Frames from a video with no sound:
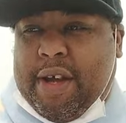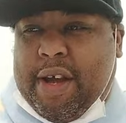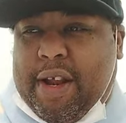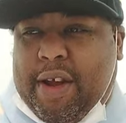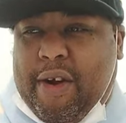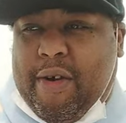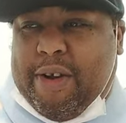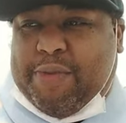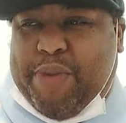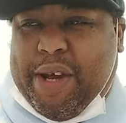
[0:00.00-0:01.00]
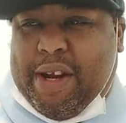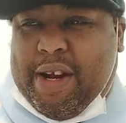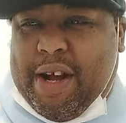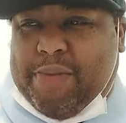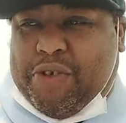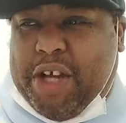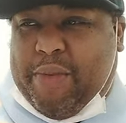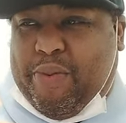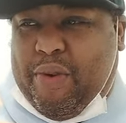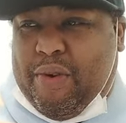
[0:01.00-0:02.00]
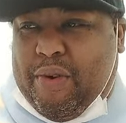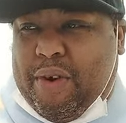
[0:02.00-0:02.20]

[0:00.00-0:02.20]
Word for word: Eddie Hearn is bigging it up. Jake Paul.